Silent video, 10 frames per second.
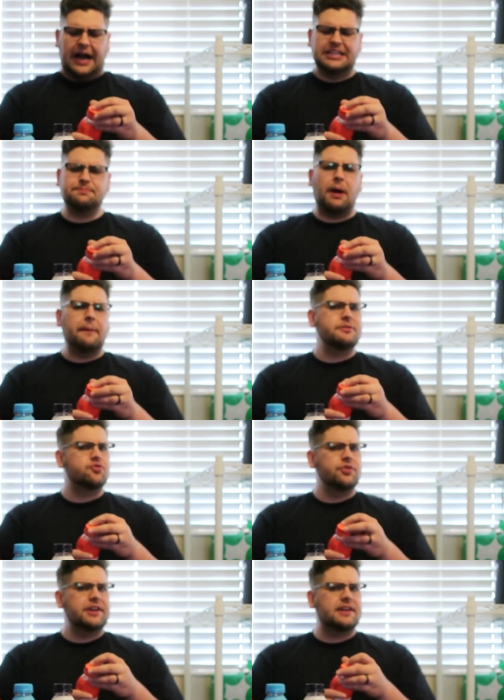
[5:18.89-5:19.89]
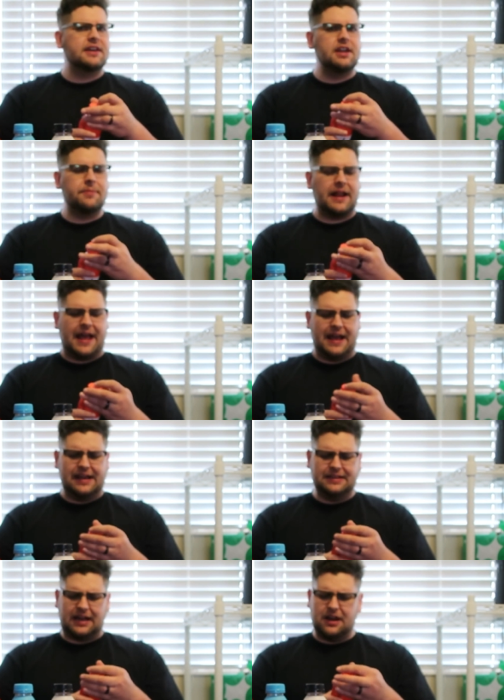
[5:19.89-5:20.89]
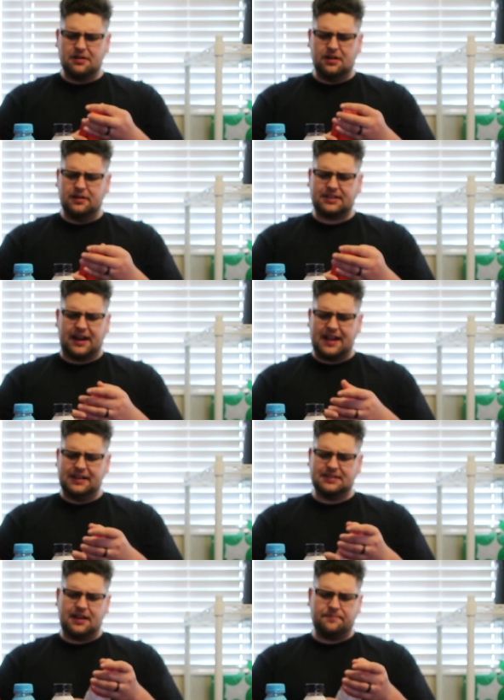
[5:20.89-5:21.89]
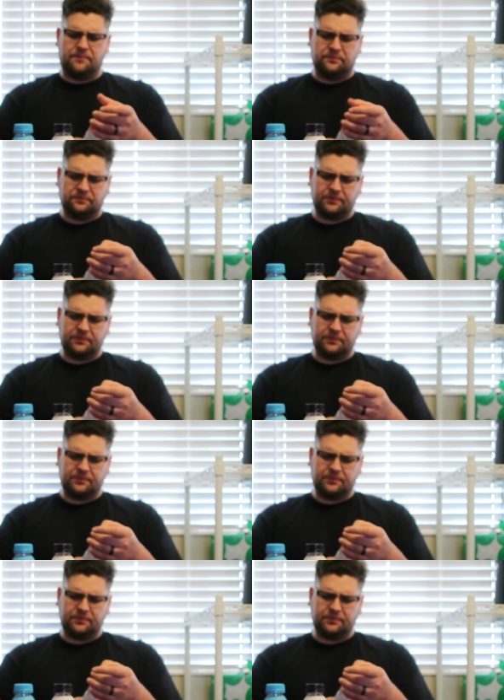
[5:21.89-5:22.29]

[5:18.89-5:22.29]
Ice Pop is really good, but it has, I don't know, it kind of has that